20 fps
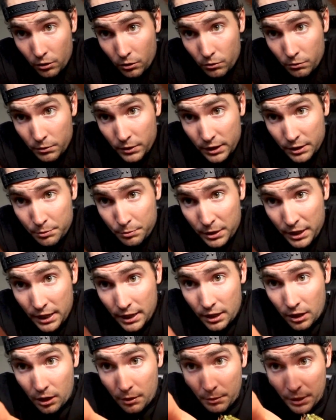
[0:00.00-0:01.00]
Oh, he's
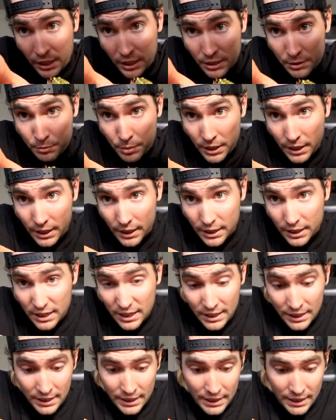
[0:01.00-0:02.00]
peeing on me. He's peeing.
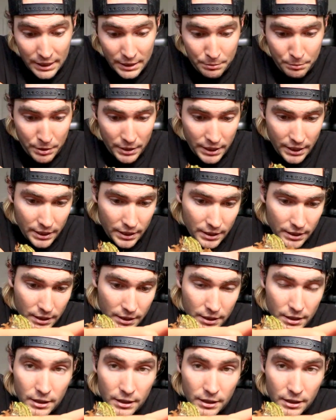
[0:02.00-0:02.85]
He's peeing.